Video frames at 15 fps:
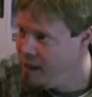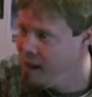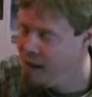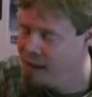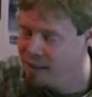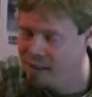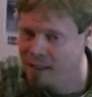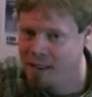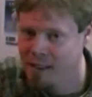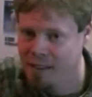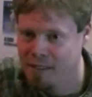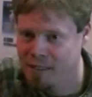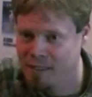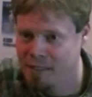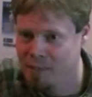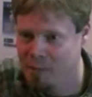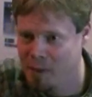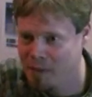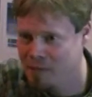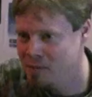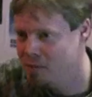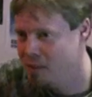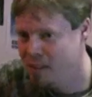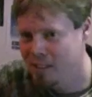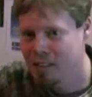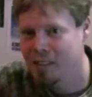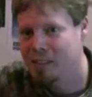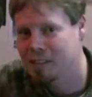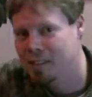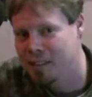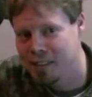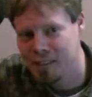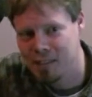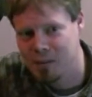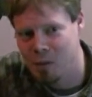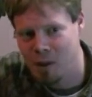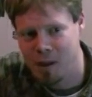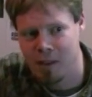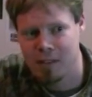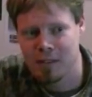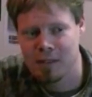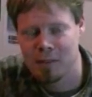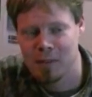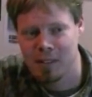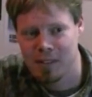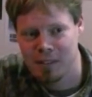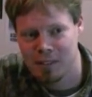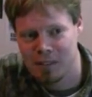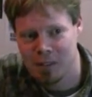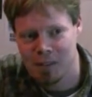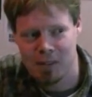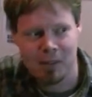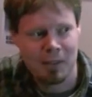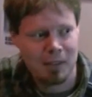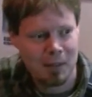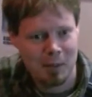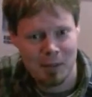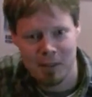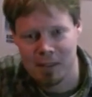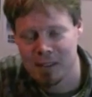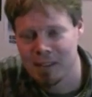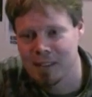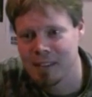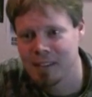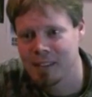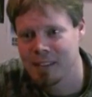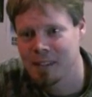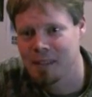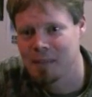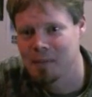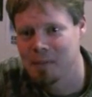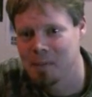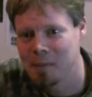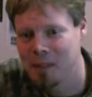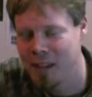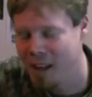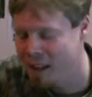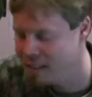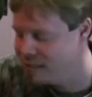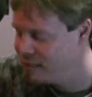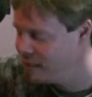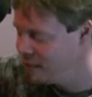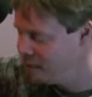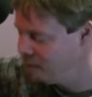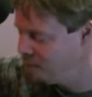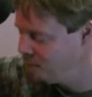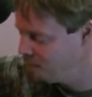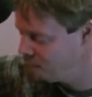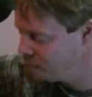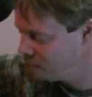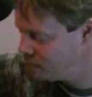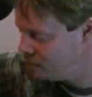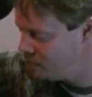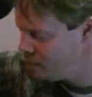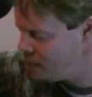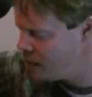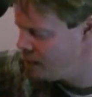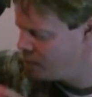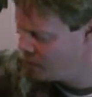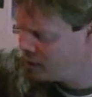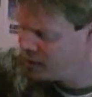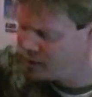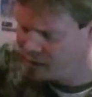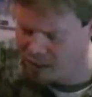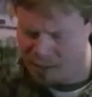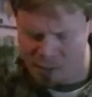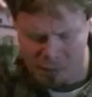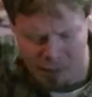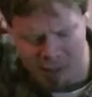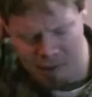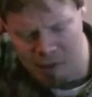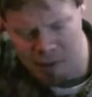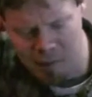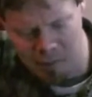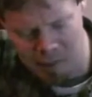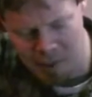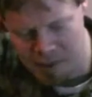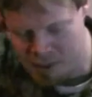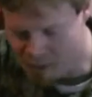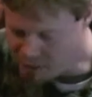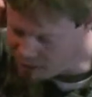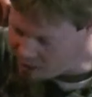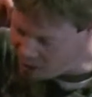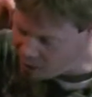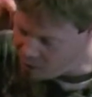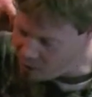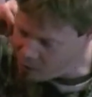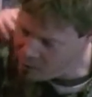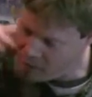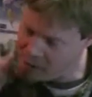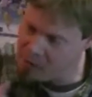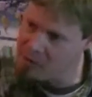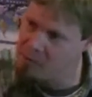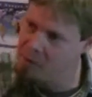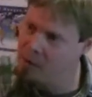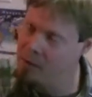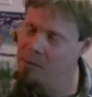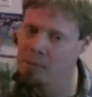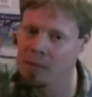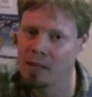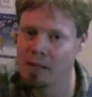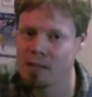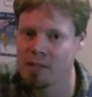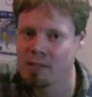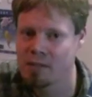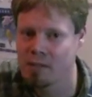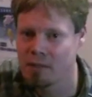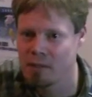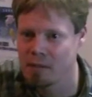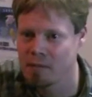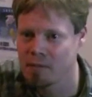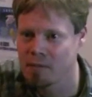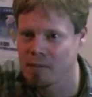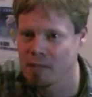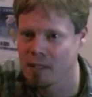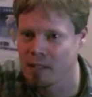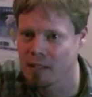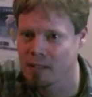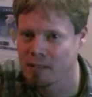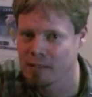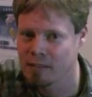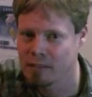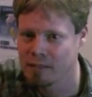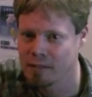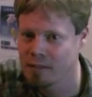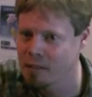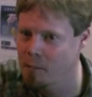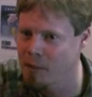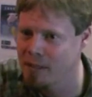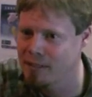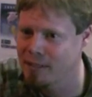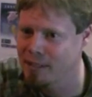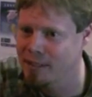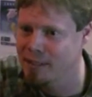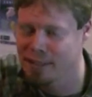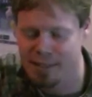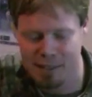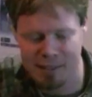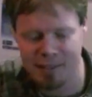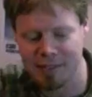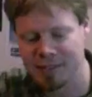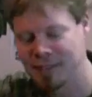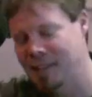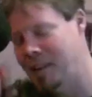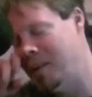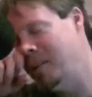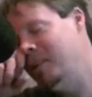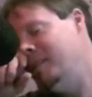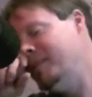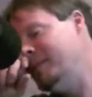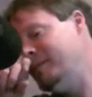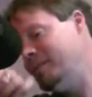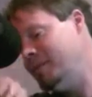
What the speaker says: Yeah. Pennsylvania Square is a big circle in the middle of the. But yeah, it's a. But we have a place called the Gary Owen Irish Pub that serves the best Guinness in the area.